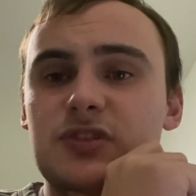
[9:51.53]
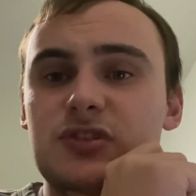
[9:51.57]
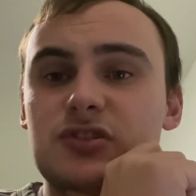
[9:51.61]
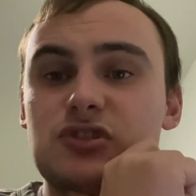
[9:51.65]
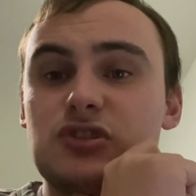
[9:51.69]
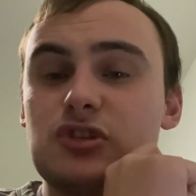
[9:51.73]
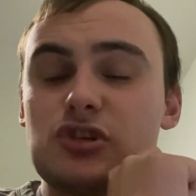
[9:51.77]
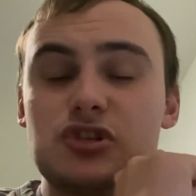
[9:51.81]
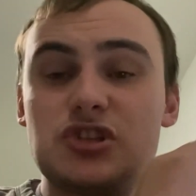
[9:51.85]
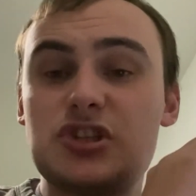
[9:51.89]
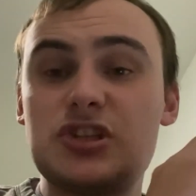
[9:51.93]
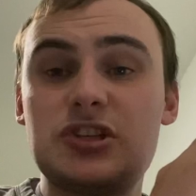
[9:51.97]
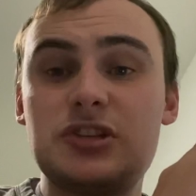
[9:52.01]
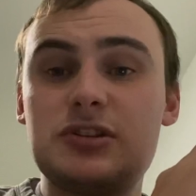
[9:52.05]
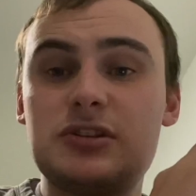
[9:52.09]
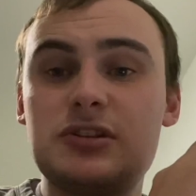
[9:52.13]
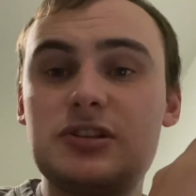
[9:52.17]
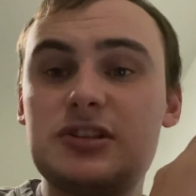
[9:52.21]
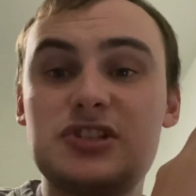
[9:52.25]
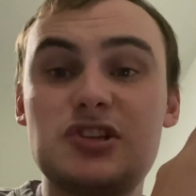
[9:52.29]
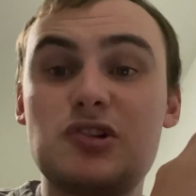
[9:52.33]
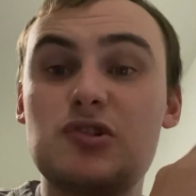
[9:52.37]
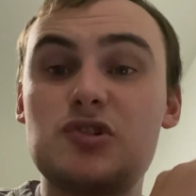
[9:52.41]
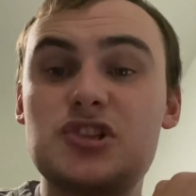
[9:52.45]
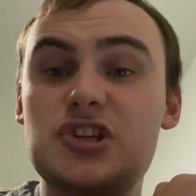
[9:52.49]

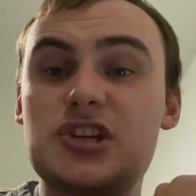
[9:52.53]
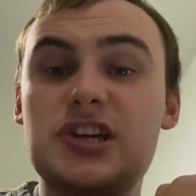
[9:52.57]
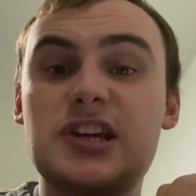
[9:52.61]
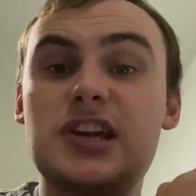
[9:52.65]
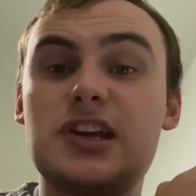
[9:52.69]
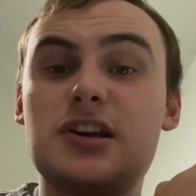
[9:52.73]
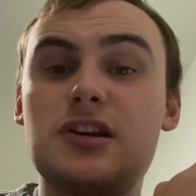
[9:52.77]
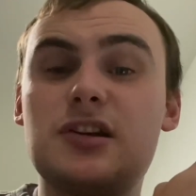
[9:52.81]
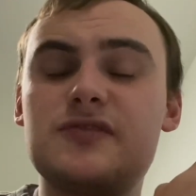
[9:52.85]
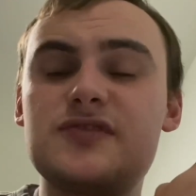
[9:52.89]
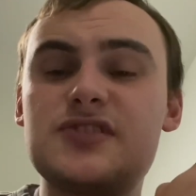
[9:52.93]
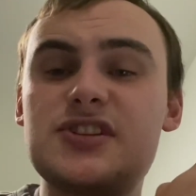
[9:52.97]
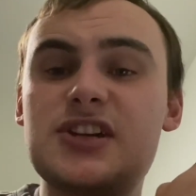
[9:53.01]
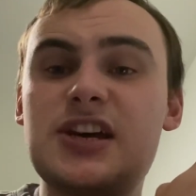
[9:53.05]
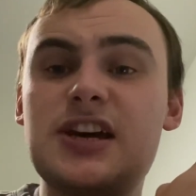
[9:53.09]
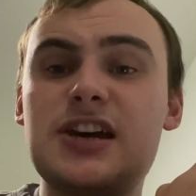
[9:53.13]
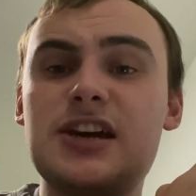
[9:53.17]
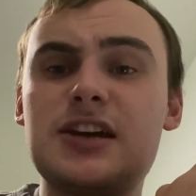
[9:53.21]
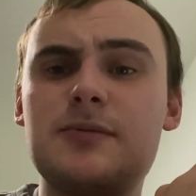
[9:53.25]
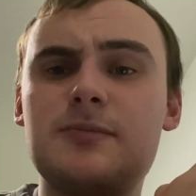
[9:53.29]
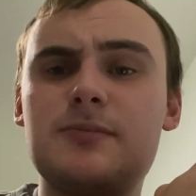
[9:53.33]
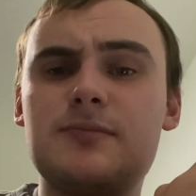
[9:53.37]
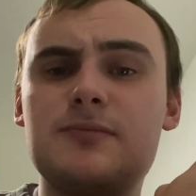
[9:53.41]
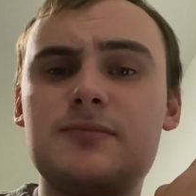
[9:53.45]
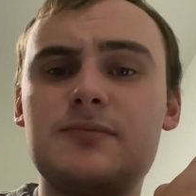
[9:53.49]
kickoff
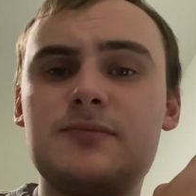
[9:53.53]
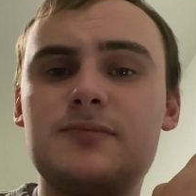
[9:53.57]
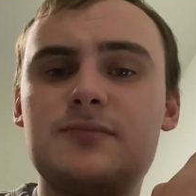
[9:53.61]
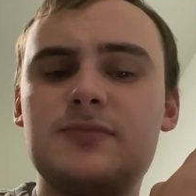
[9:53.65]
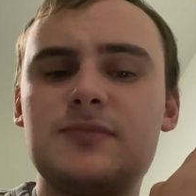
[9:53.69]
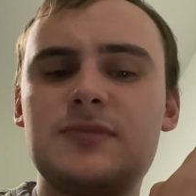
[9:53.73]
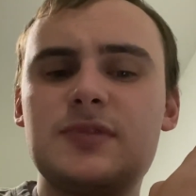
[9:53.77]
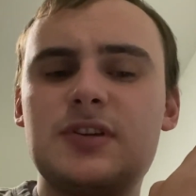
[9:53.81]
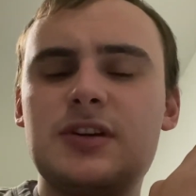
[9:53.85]
time